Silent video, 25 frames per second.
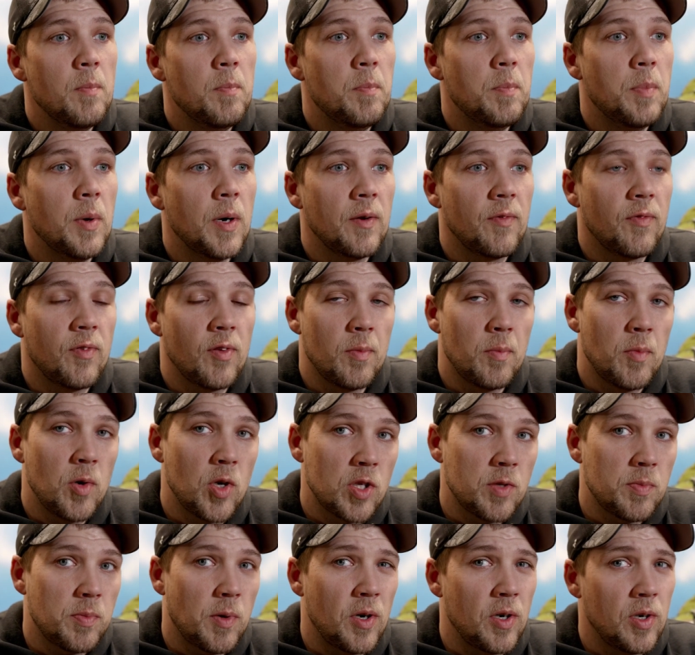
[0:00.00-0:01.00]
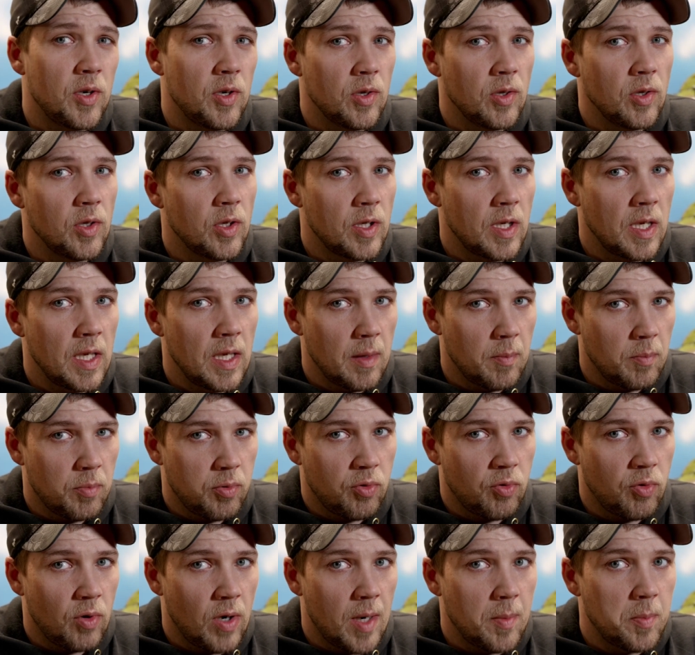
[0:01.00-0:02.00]
but for the most part, you're looking at
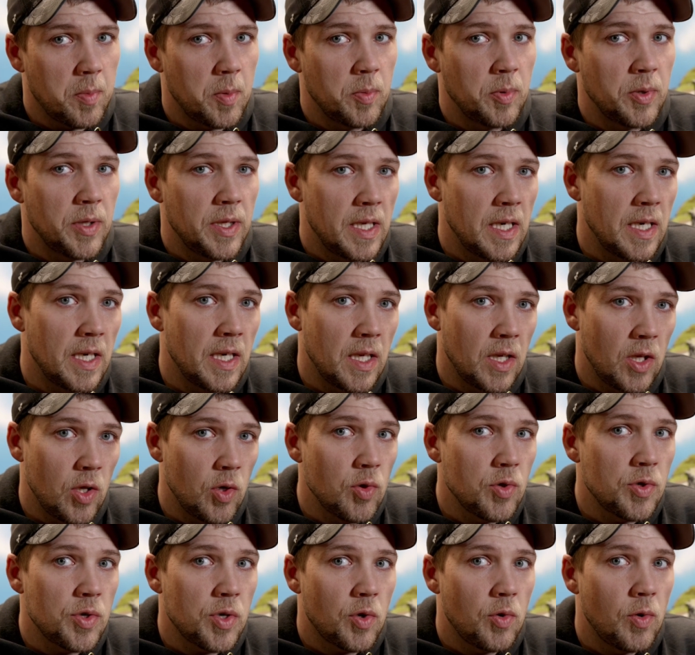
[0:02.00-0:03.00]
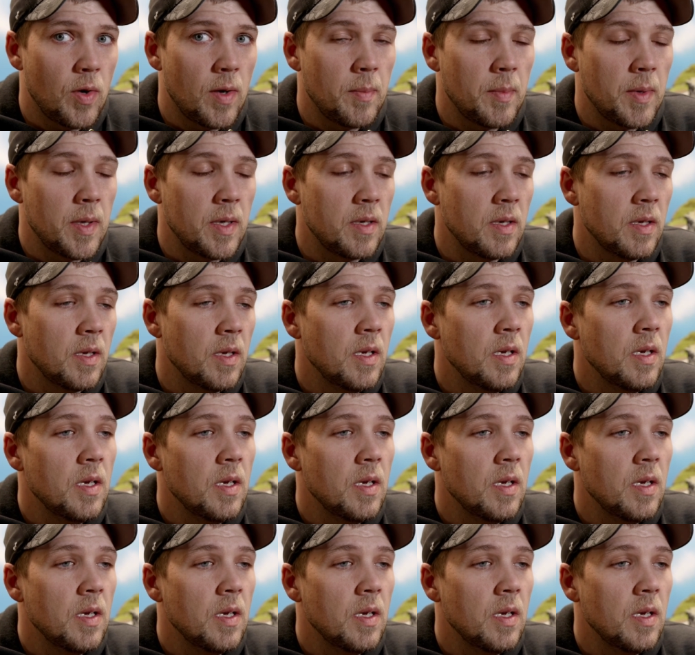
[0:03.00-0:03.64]
probably getting used equipment.